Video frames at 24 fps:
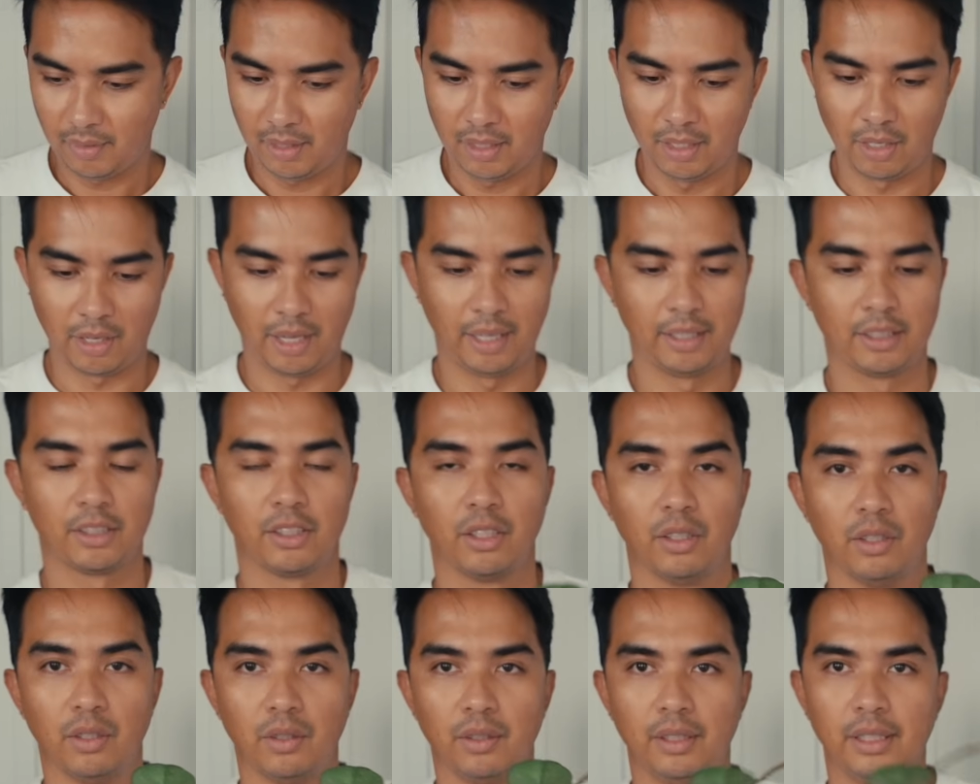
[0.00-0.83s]
Okay,
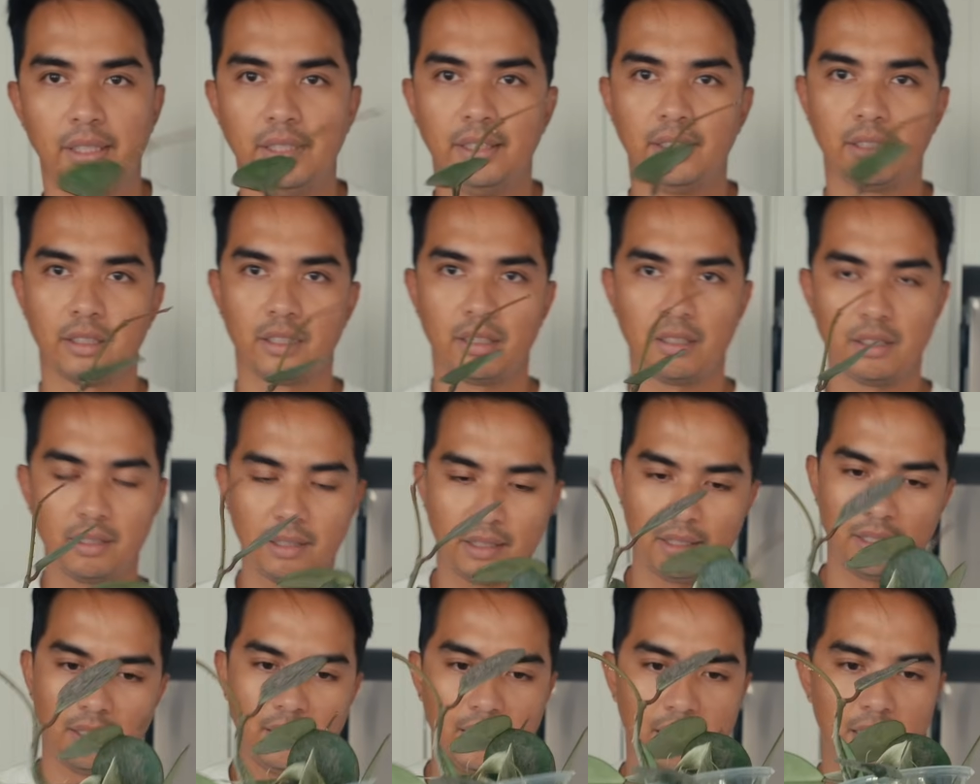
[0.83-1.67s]
so these are
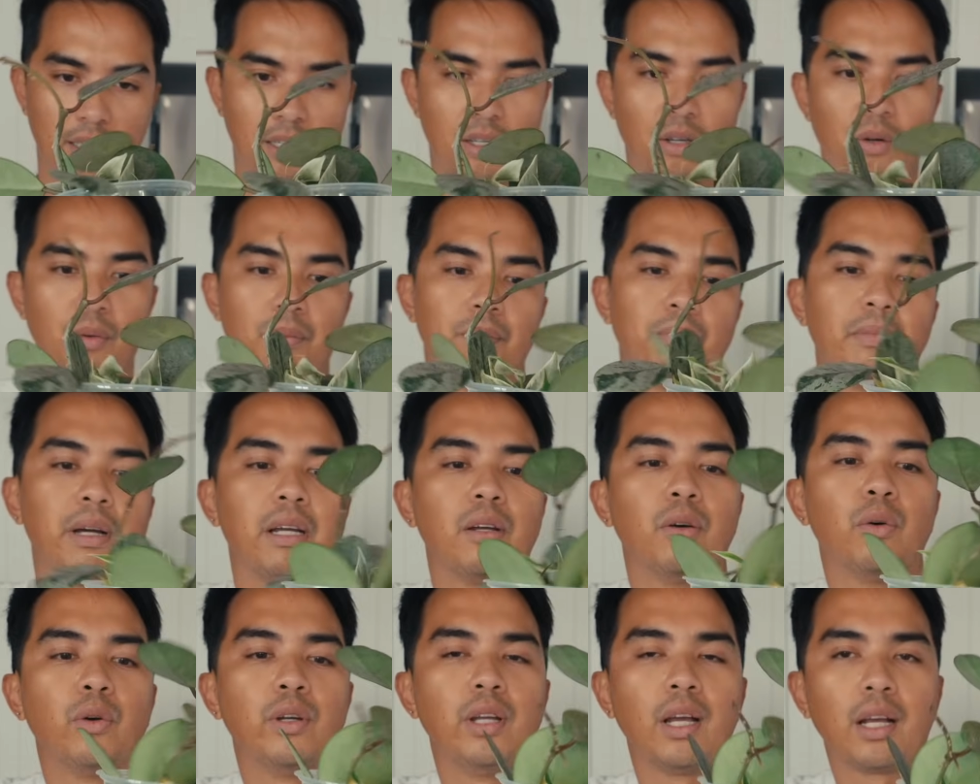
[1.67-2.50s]
my
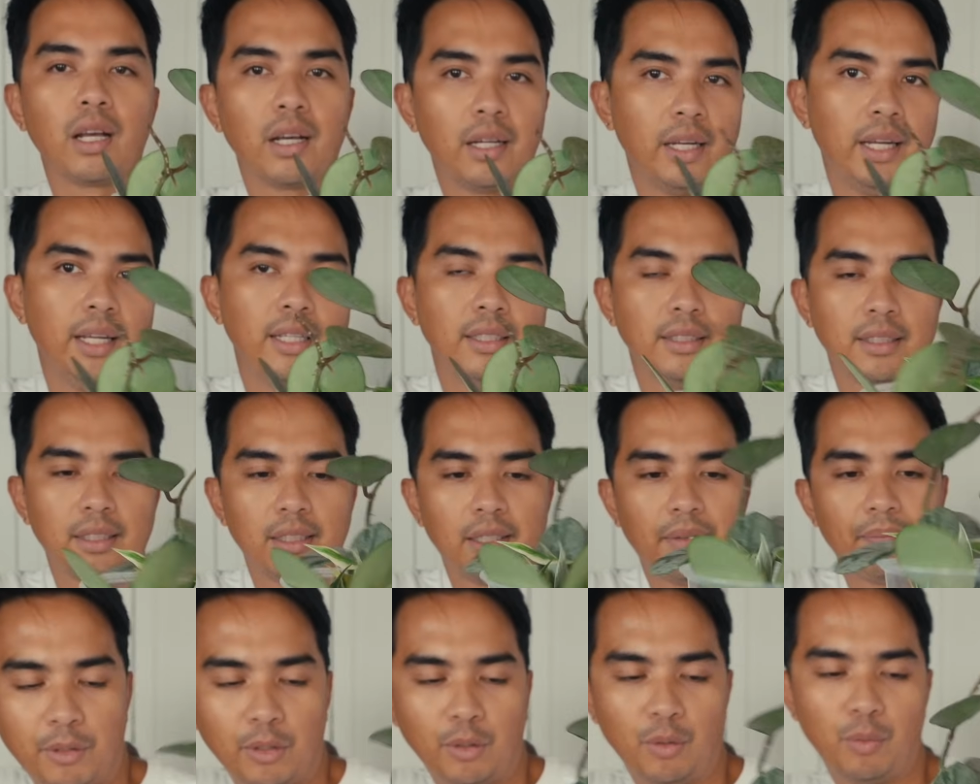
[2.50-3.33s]
Hoya
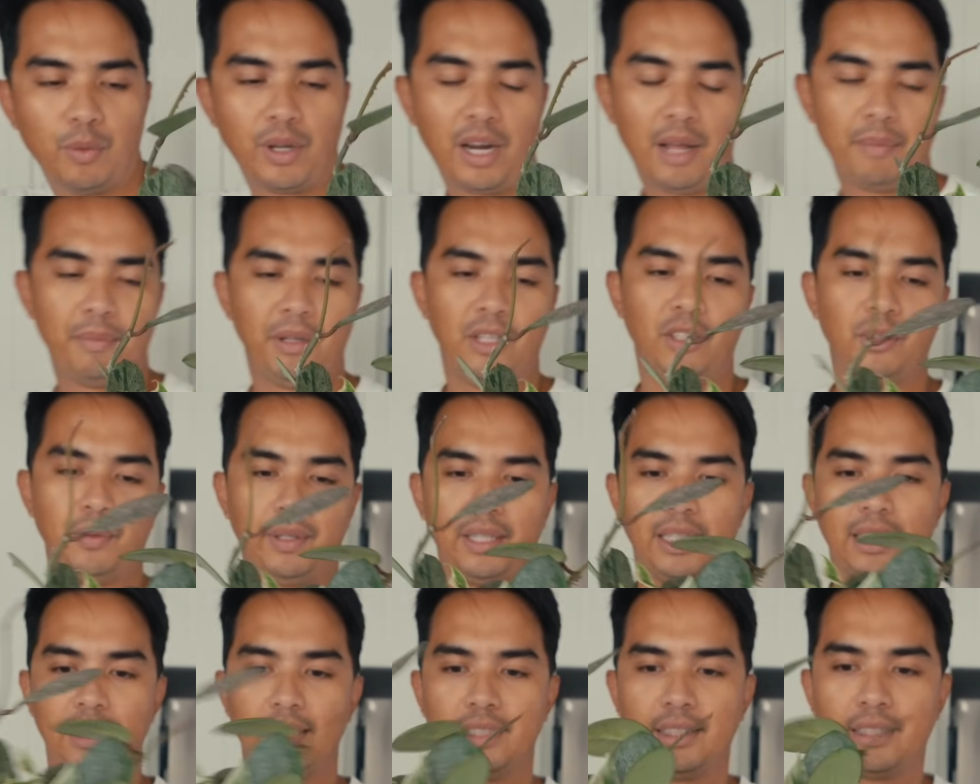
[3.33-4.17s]
cuttings. So what I've been
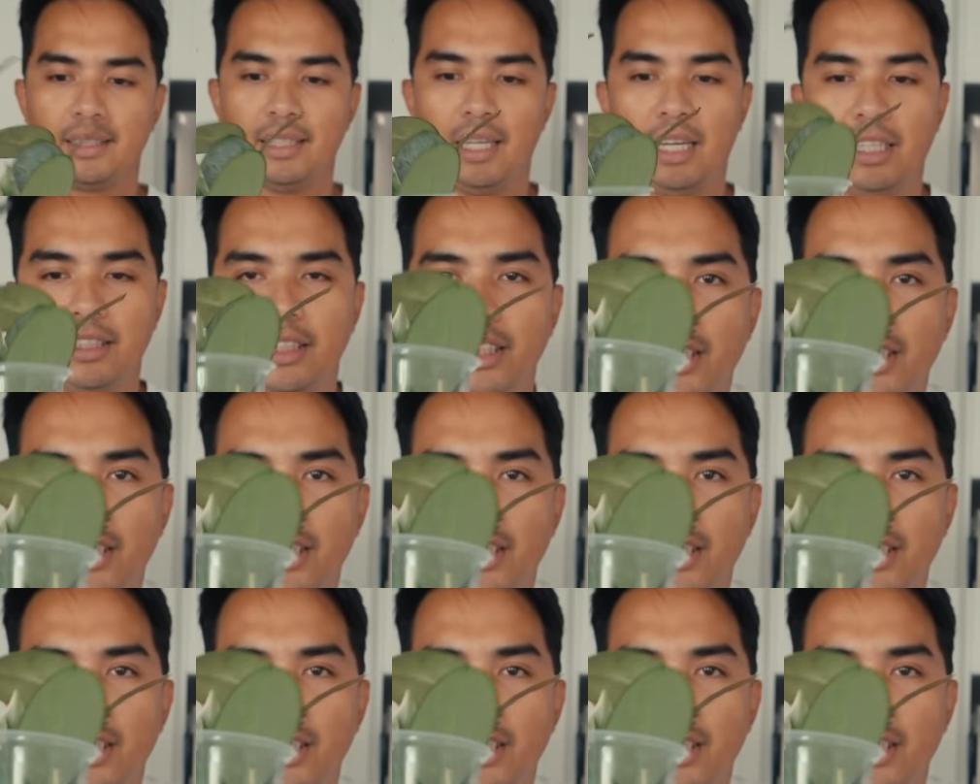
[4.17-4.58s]
doing is I